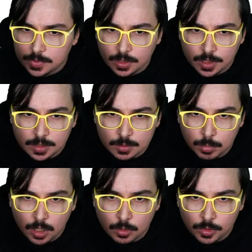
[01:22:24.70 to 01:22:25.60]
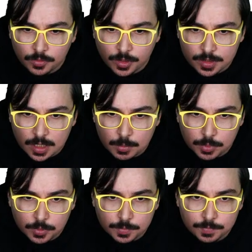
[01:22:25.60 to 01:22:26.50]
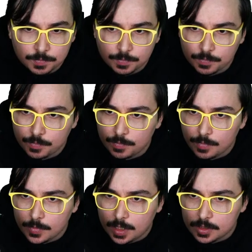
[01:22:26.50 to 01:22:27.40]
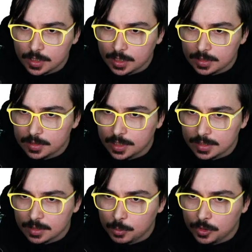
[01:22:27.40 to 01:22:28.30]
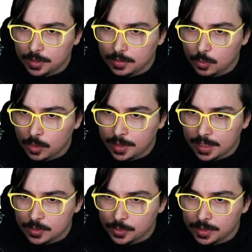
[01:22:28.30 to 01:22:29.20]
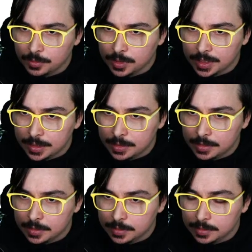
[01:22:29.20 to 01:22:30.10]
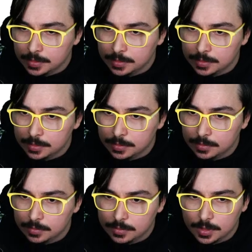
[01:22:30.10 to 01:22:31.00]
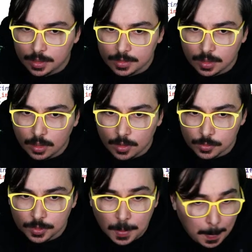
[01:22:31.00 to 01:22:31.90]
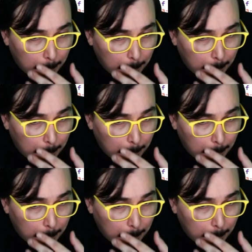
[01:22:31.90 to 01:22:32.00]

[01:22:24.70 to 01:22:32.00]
Look at this blog one, for example. Actually, let's look at one that's really, really easy. Look at this collage one.